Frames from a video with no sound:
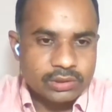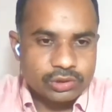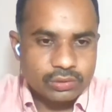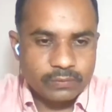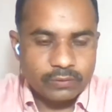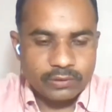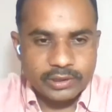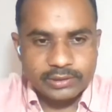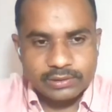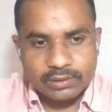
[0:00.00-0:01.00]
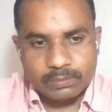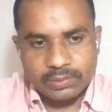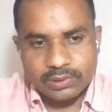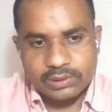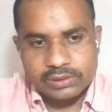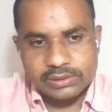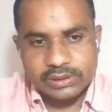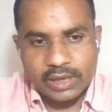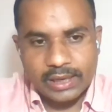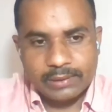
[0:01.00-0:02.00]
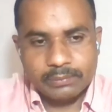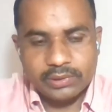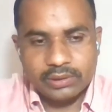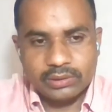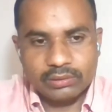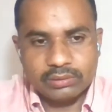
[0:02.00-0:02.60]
So for example, Talmy